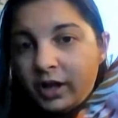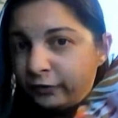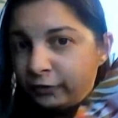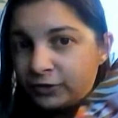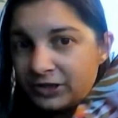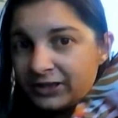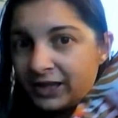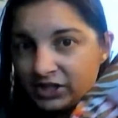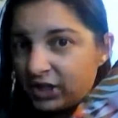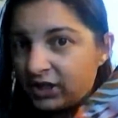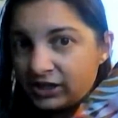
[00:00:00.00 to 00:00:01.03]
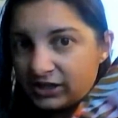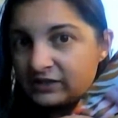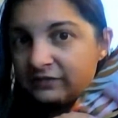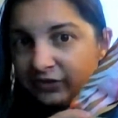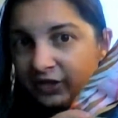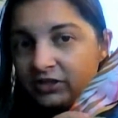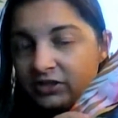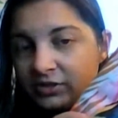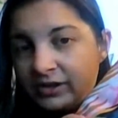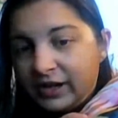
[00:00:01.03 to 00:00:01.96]
Unfortunately, that jacket doesn't fit,
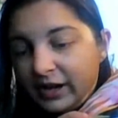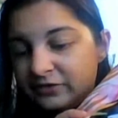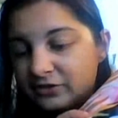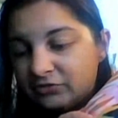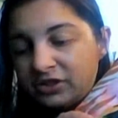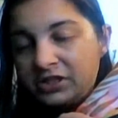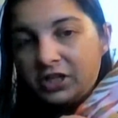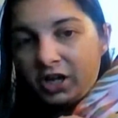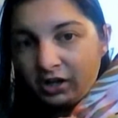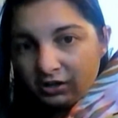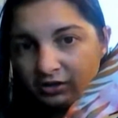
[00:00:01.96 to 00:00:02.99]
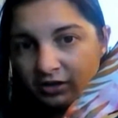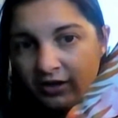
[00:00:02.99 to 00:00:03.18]
so I'm going to have to recut.